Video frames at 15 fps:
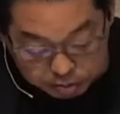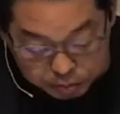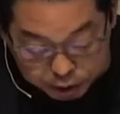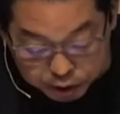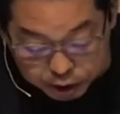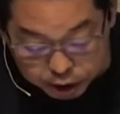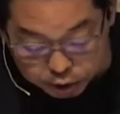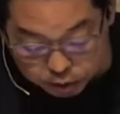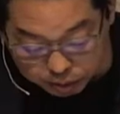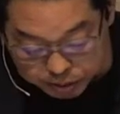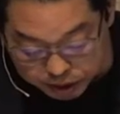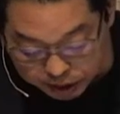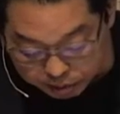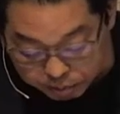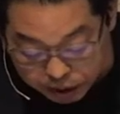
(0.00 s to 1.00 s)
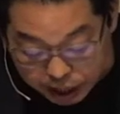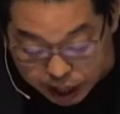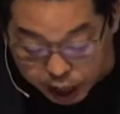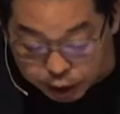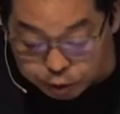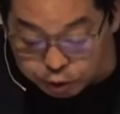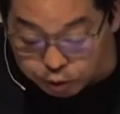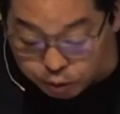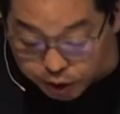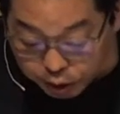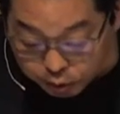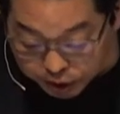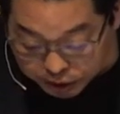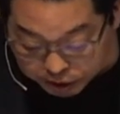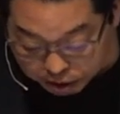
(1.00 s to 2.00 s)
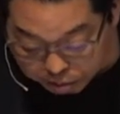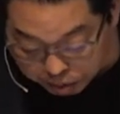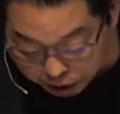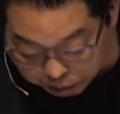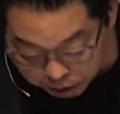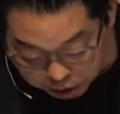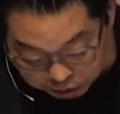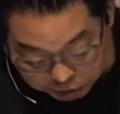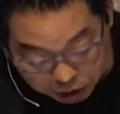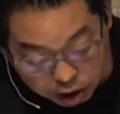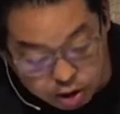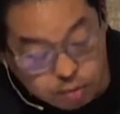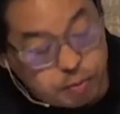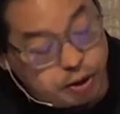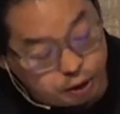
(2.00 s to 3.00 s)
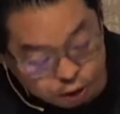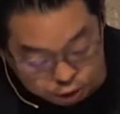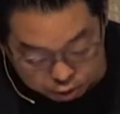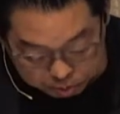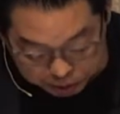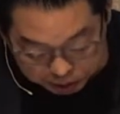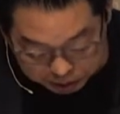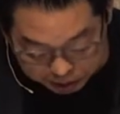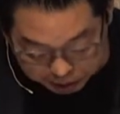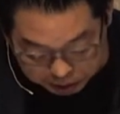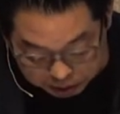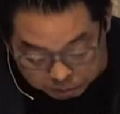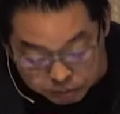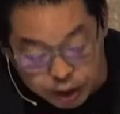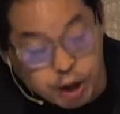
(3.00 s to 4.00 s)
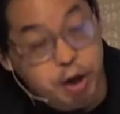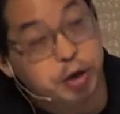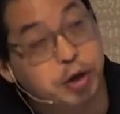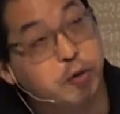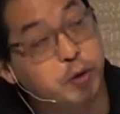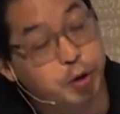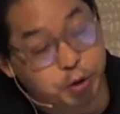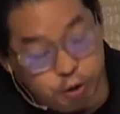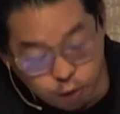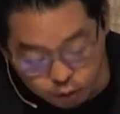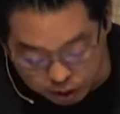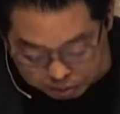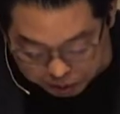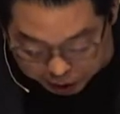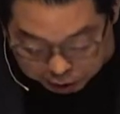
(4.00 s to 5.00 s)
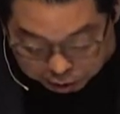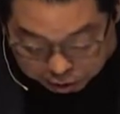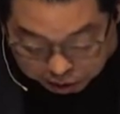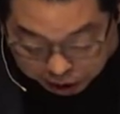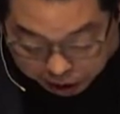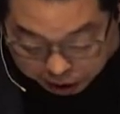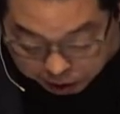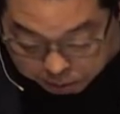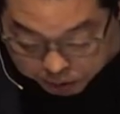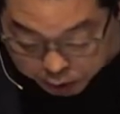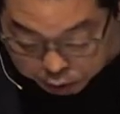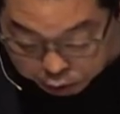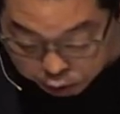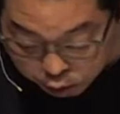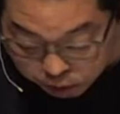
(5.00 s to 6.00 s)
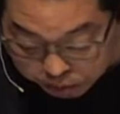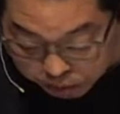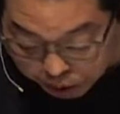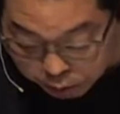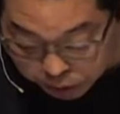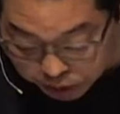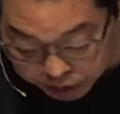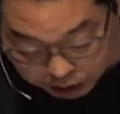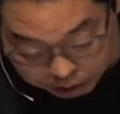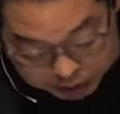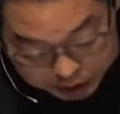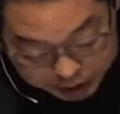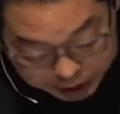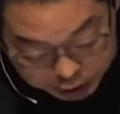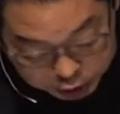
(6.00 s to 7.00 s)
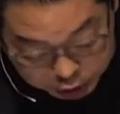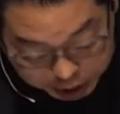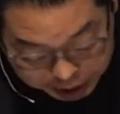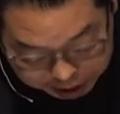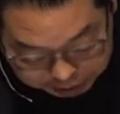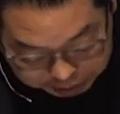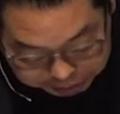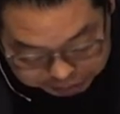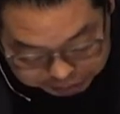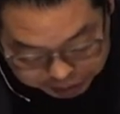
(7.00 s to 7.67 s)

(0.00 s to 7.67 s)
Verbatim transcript: and Buildings website and to read a recently published volume on the two buildings, the original one by Cret and the new one by Williams and Tsien.